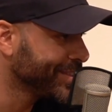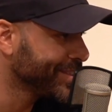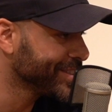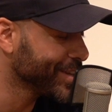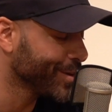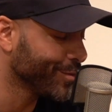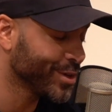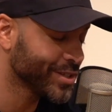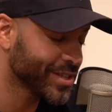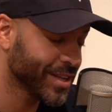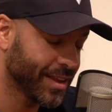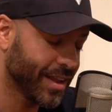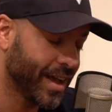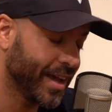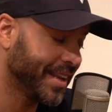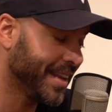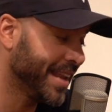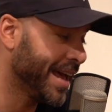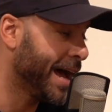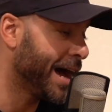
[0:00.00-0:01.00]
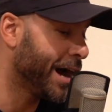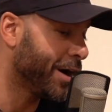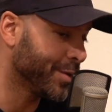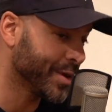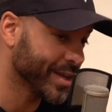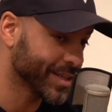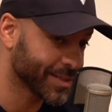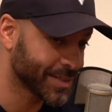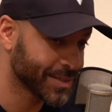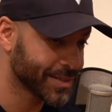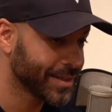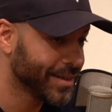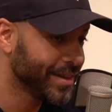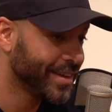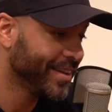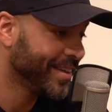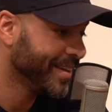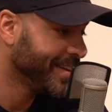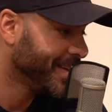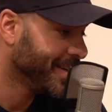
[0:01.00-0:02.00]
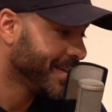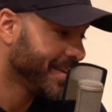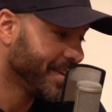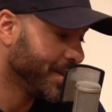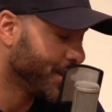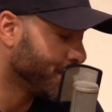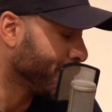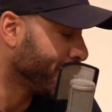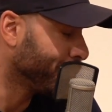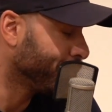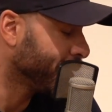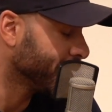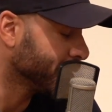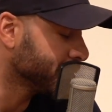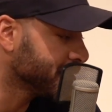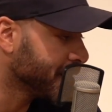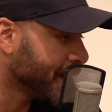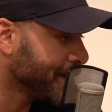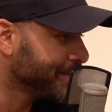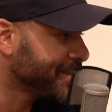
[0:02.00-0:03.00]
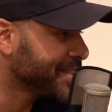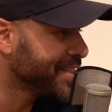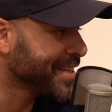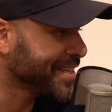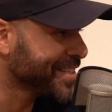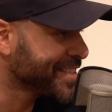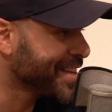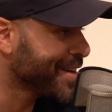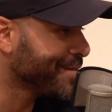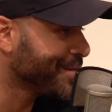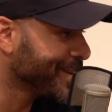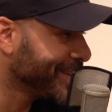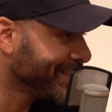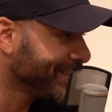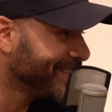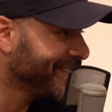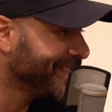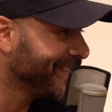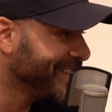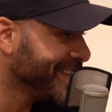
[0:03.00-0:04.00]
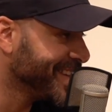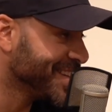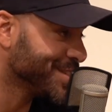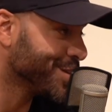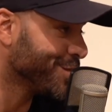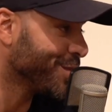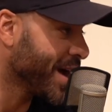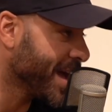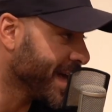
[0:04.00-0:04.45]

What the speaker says: So it wasn't like now you can be picked up 6-7 years of